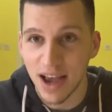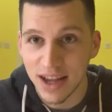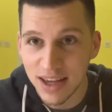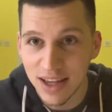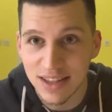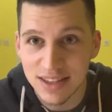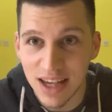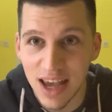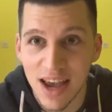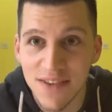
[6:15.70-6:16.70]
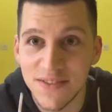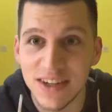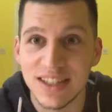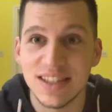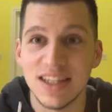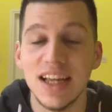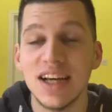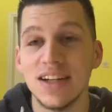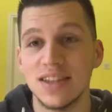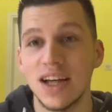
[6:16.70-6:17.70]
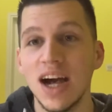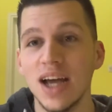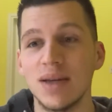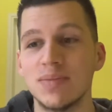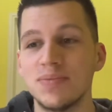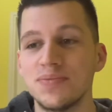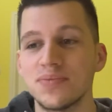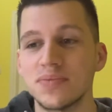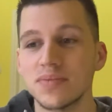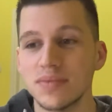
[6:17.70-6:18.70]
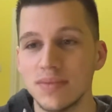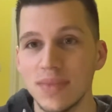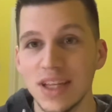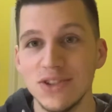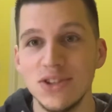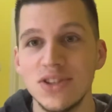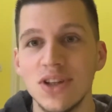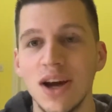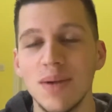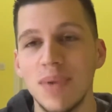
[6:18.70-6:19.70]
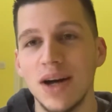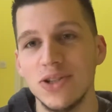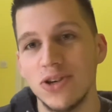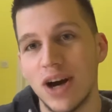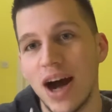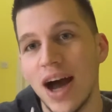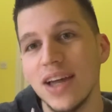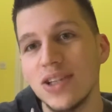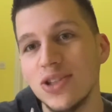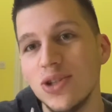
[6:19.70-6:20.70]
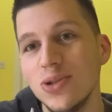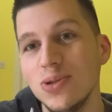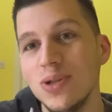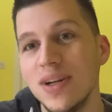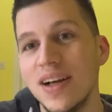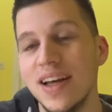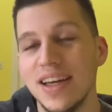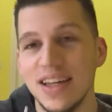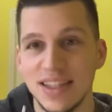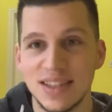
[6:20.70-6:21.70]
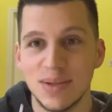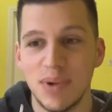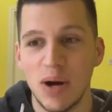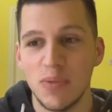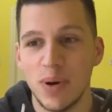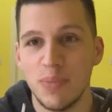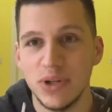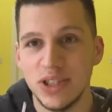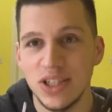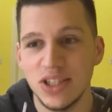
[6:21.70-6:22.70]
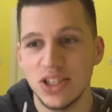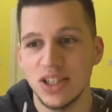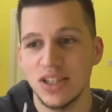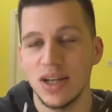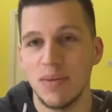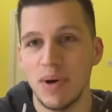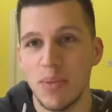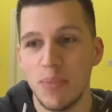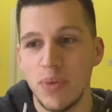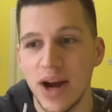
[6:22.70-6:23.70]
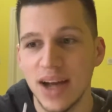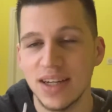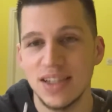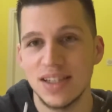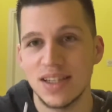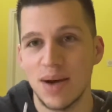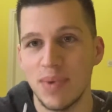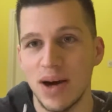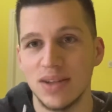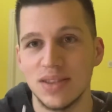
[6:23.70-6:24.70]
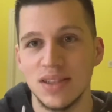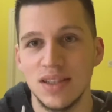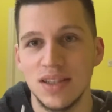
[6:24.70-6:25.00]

kids every single time. So it's not about your IQ, it's about repetition, about practice, about